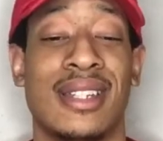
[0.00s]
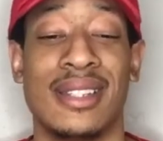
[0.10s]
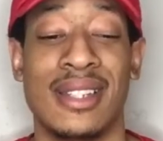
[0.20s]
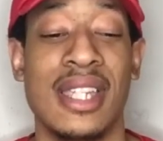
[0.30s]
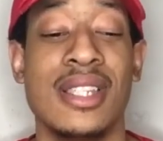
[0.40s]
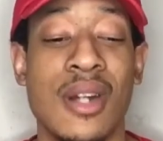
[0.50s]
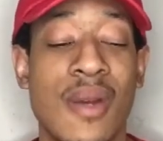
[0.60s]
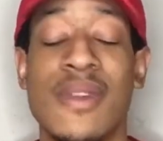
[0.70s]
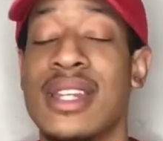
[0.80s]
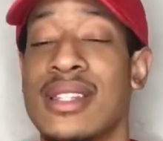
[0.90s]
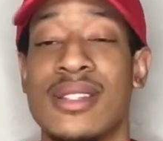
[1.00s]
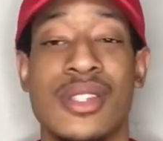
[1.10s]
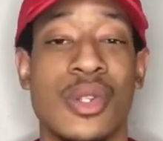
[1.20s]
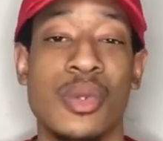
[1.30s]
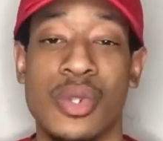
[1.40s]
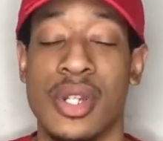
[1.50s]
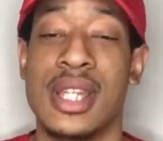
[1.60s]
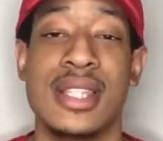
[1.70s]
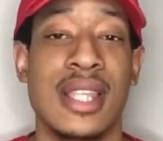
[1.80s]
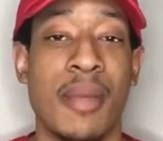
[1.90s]
he's already so
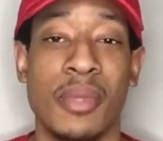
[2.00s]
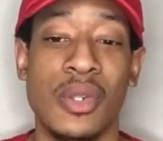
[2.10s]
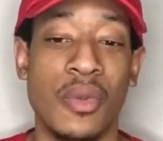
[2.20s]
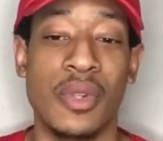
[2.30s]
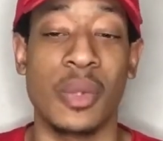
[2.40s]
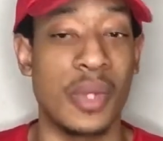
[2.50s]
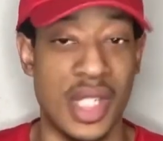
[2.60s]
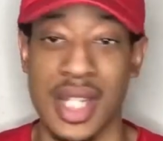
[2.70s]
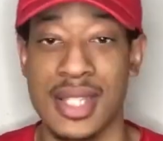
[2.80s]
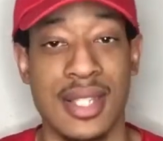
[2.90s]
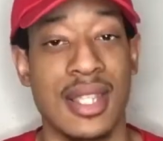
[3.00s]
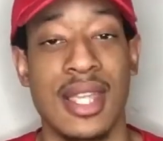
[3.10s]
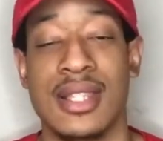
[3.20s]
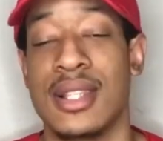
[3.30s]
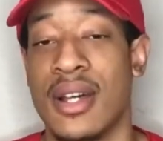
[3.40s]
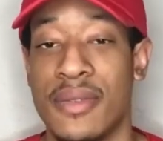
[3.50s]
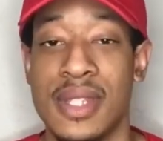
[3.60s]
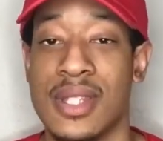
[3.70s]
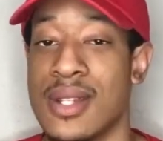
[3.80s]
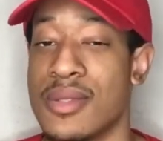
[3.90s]
crazy at maneuvering with just his hands. Now if he
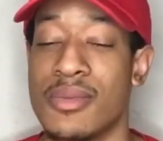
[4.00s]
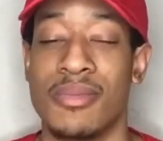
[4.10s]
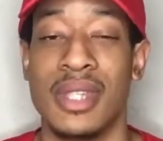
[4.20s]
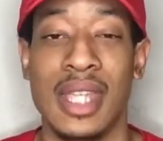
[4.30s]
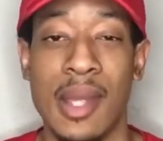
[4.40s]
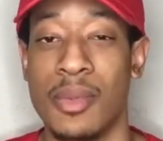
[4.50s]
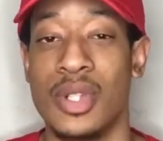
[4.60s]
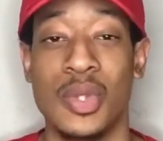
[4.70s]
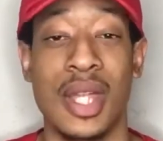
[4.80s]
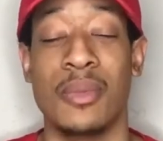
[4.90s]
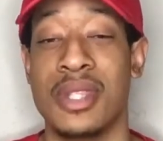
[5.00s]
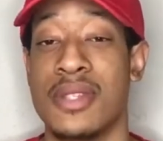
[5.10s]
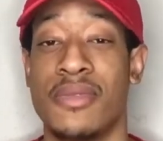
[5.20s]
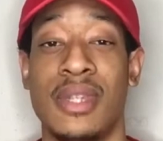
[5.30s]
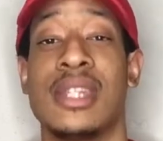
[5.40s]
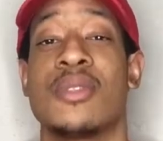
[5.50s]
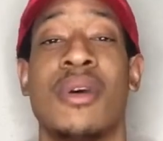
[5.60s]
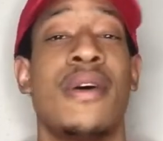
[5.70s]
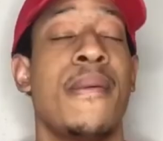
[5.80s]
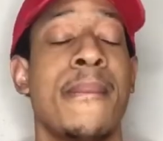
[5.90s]
starts being able to do that with his feet as
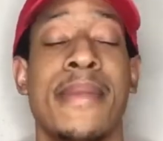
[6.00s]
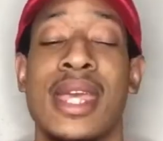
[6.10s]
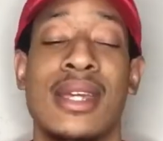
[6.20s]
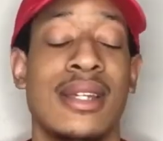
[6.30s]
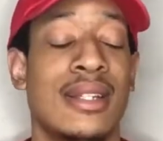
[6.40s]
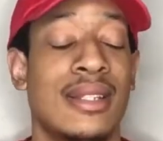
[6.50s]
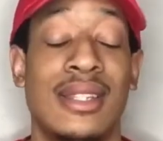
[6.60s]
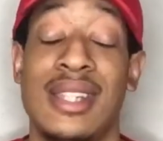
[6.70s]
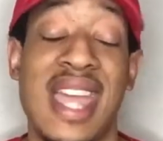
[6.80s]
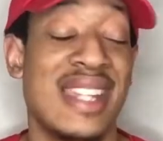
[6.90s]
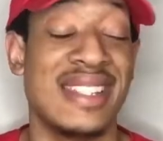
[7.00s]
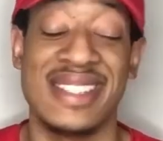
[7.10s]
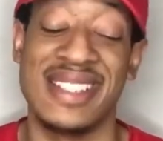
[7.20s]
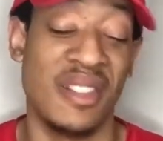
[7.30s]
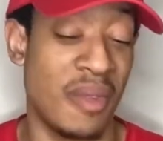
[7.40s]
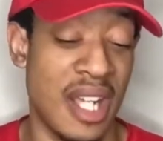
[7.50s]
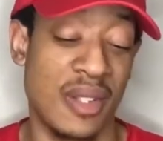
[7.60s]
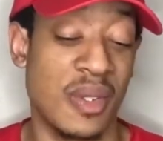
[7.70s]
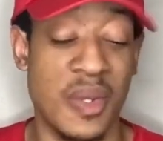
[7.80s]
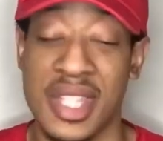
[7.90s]
well, that
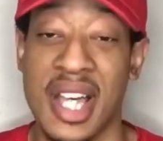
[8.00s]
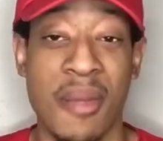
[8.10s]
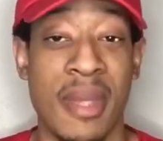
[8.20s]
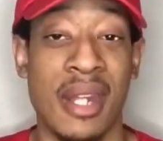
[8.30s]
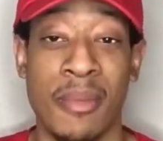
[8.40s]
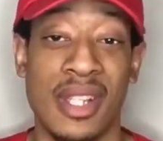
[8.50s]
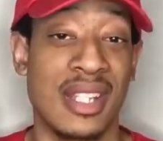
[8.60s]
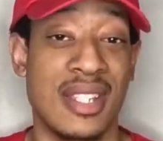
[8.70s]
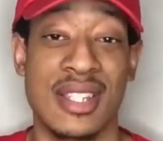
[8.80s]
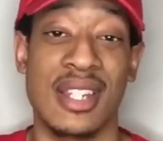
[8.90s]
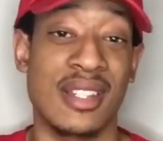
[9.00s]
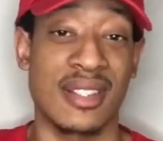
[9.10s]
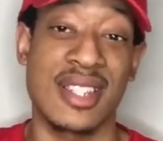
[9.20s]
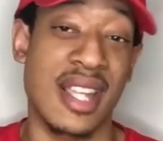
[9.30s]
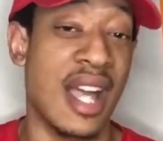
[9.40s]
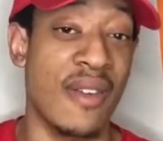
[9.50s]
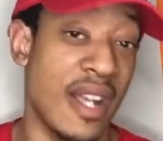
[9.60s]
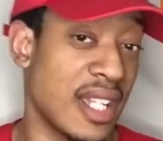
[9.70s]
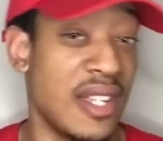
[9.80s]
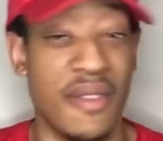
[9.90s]
Bakugo's combat ability is gonna
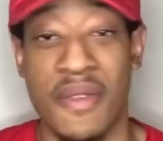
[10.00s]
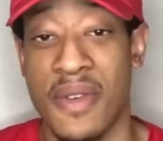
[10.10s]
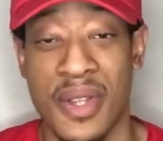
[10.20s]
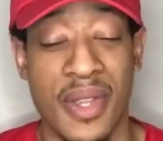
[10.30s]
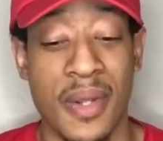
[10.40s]
skyrocket even further.